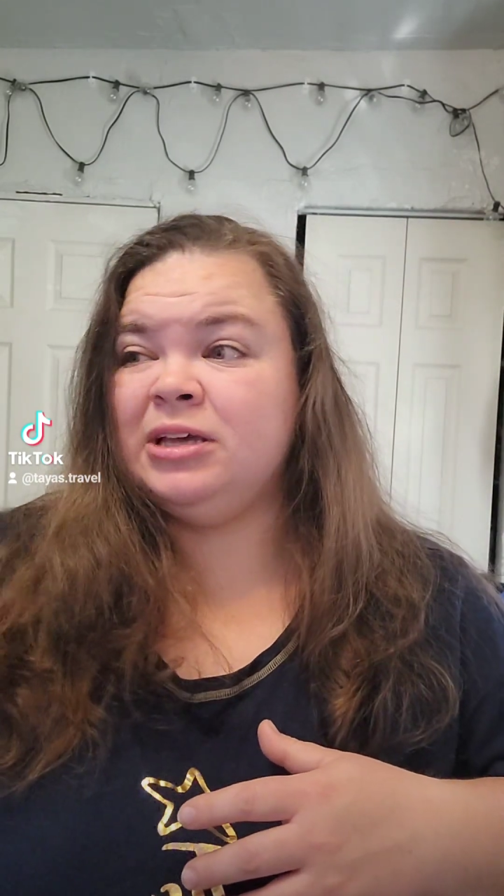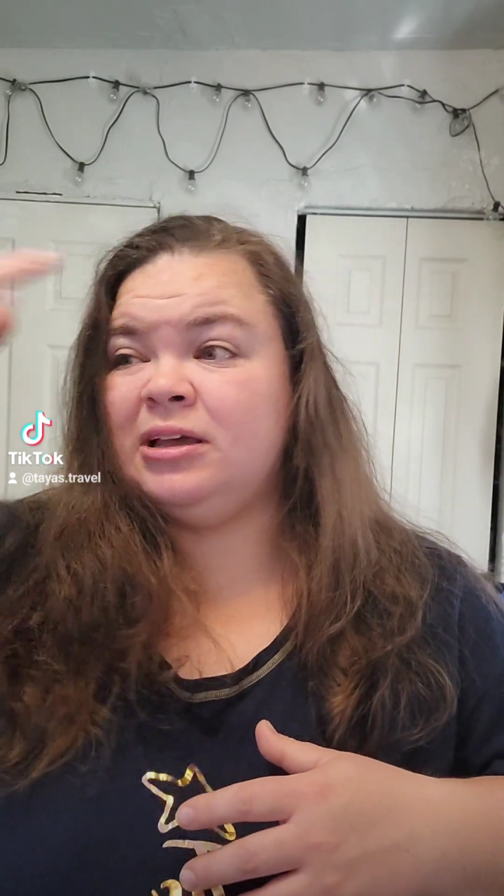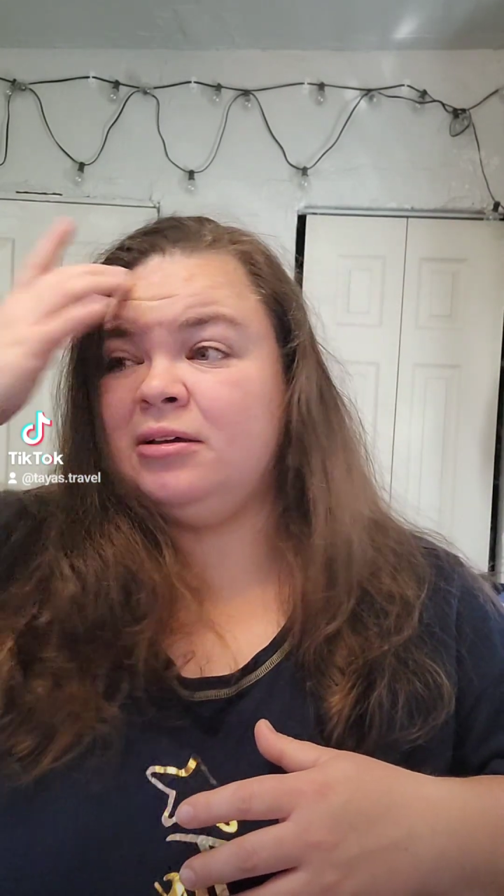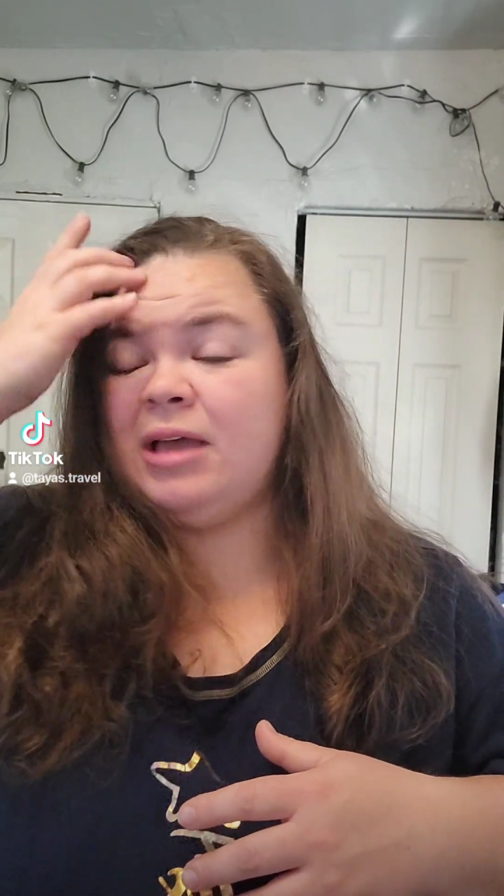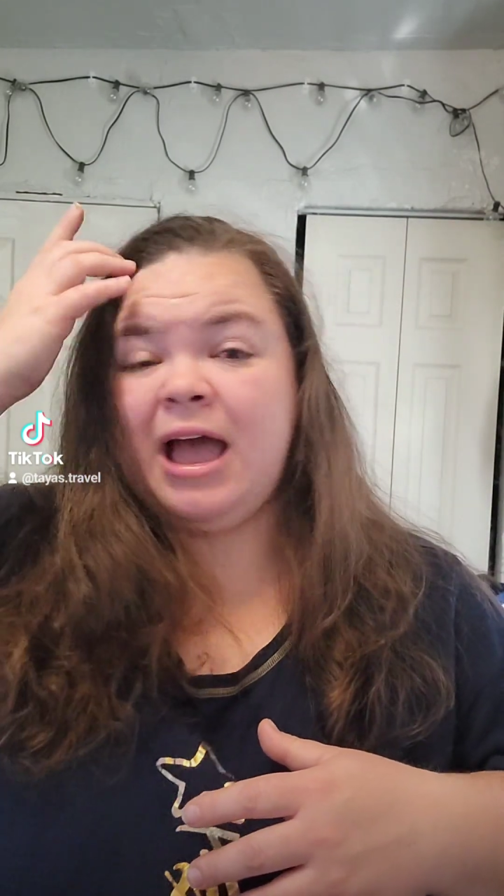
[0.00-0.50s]

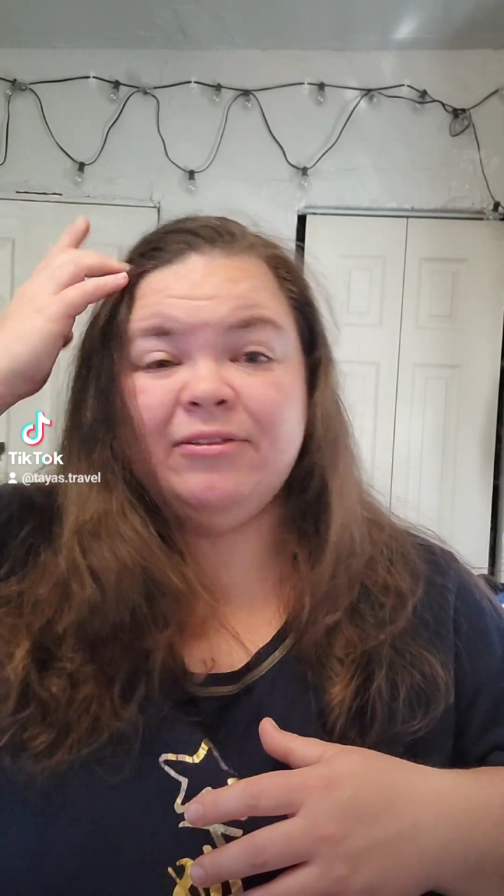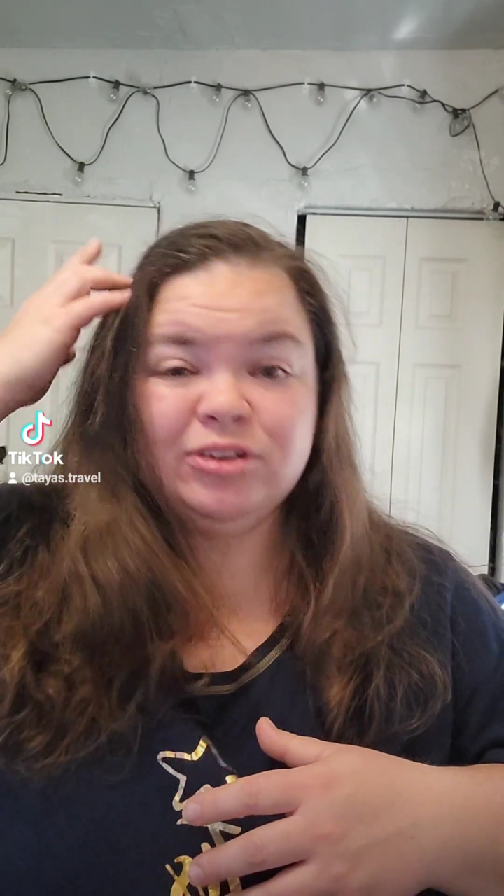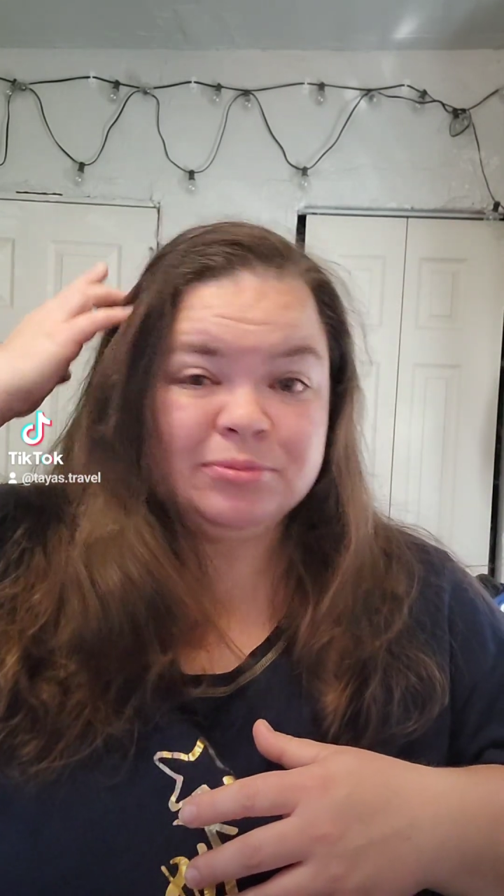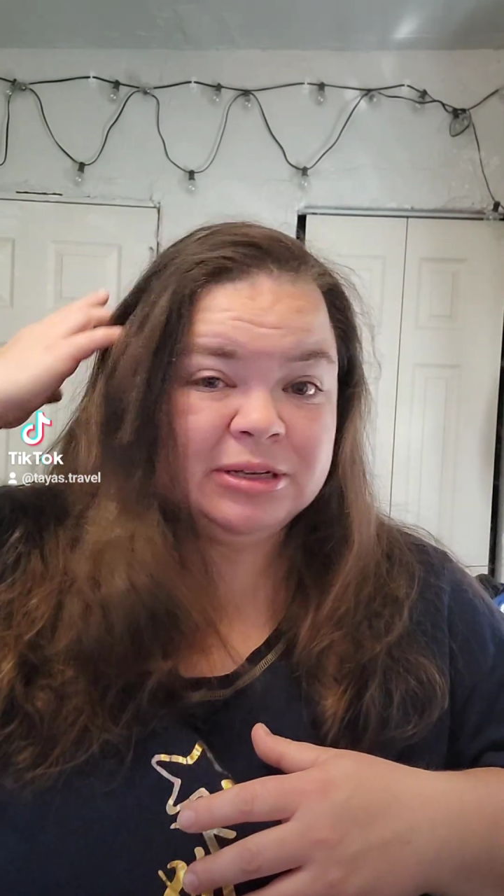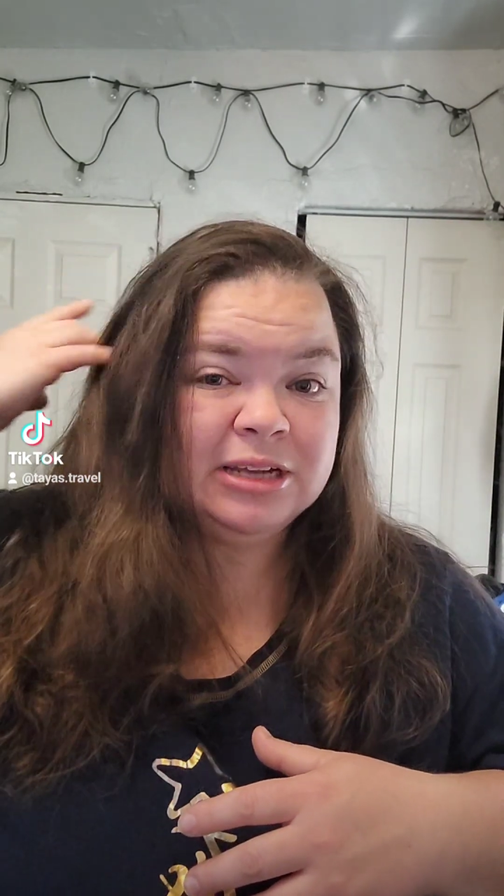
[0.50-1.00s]
to
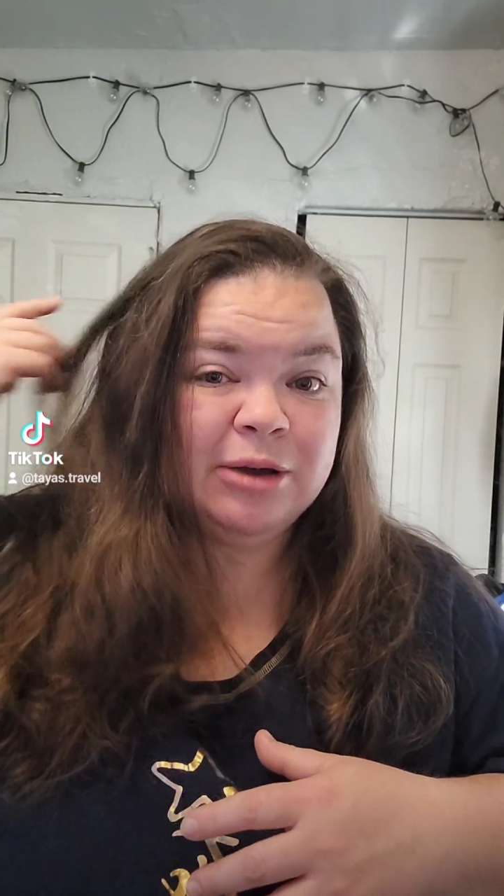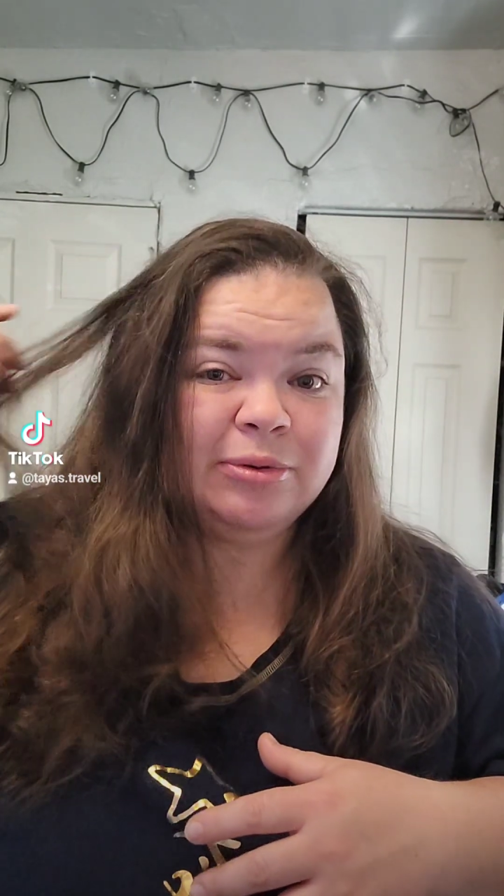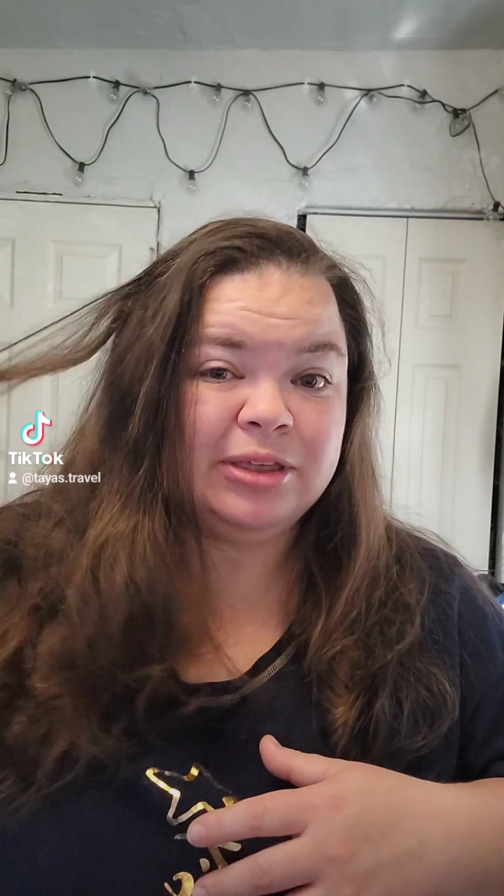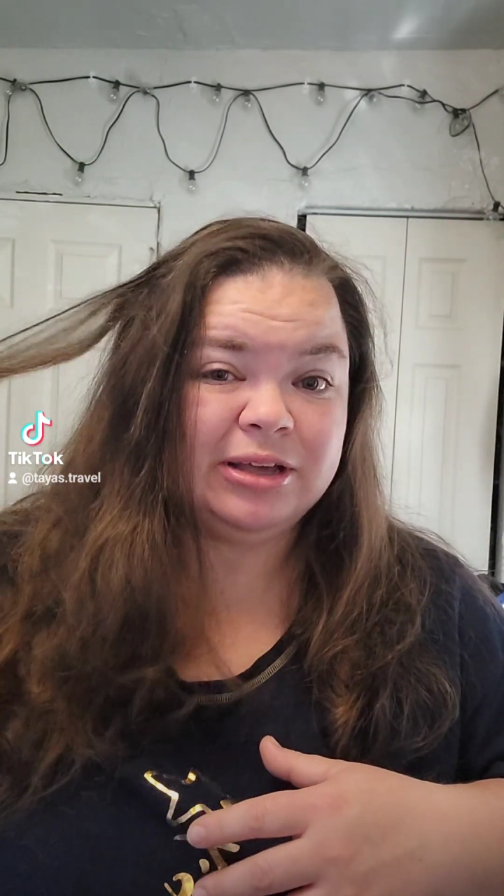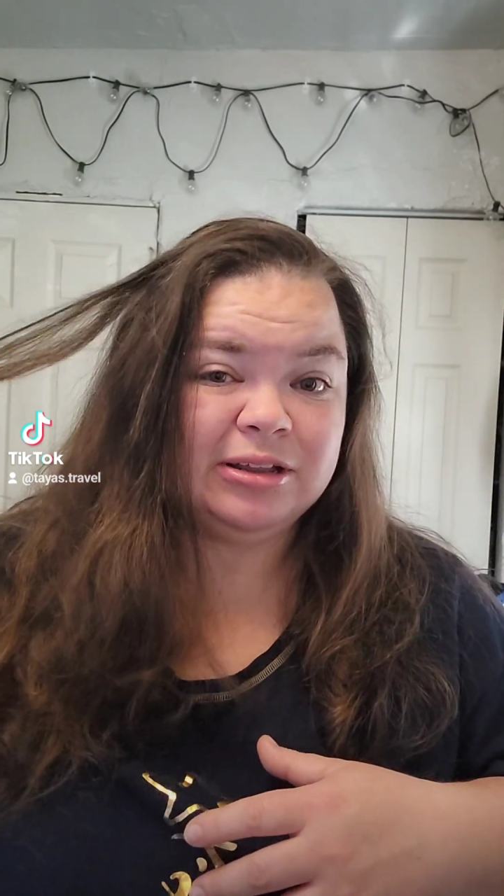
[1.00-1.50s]
after midnight
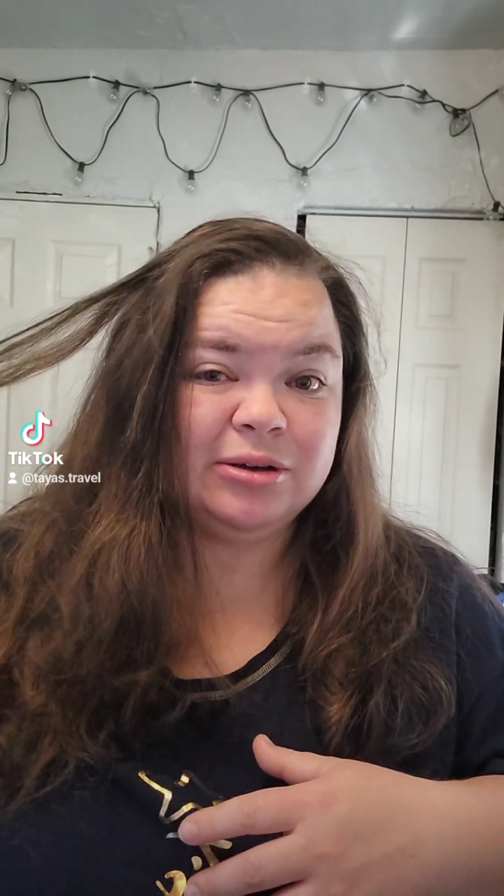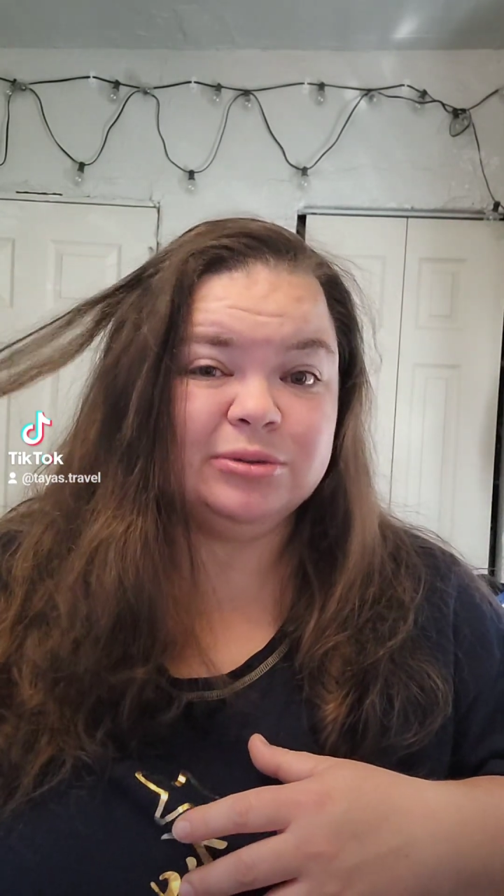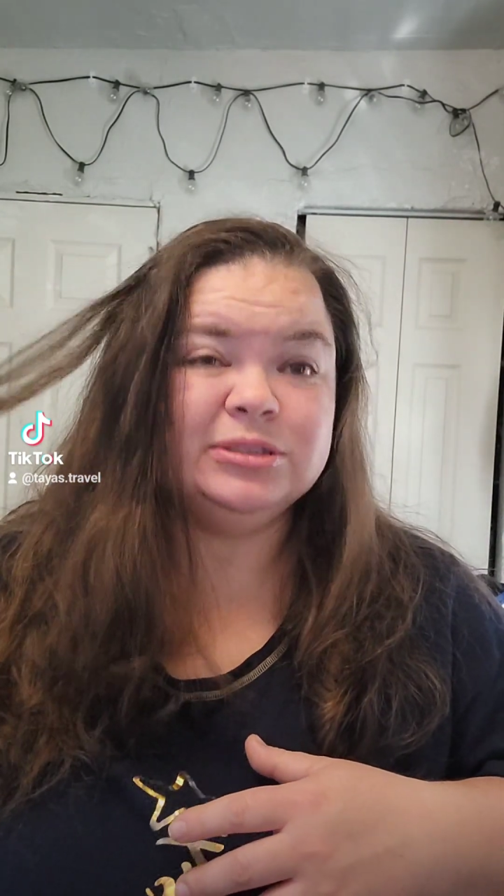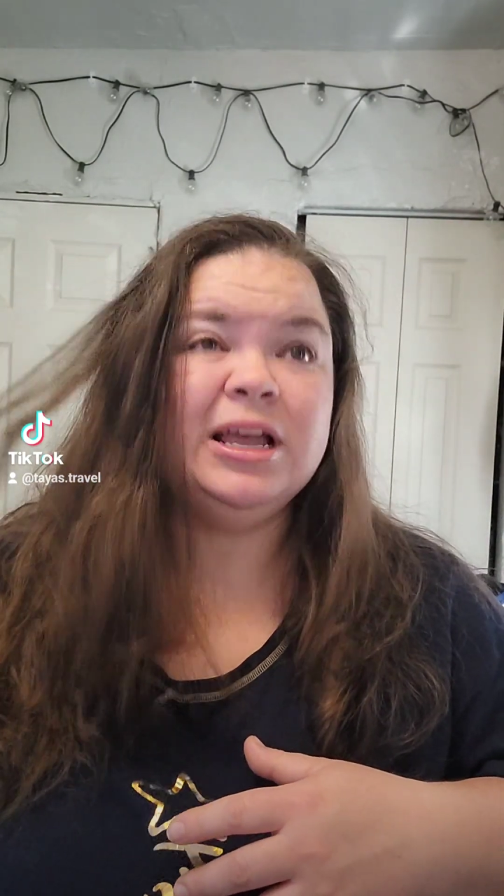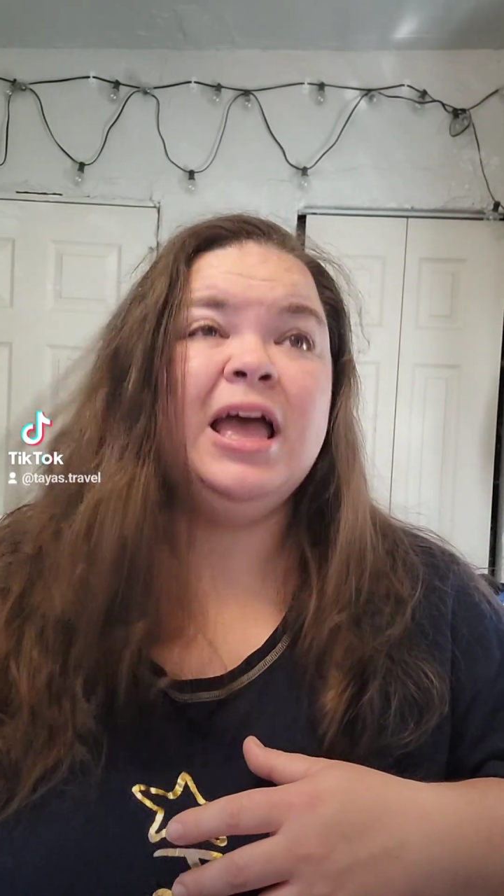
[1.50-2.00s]
when they
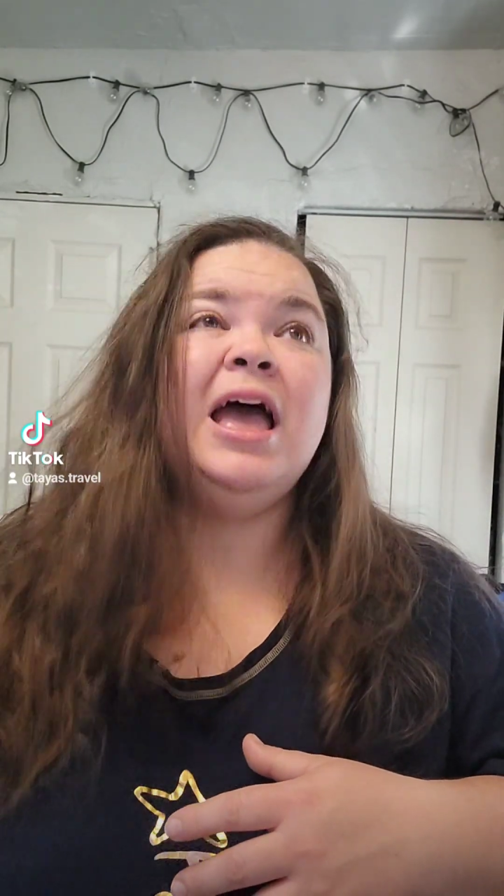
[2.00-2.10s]
closed,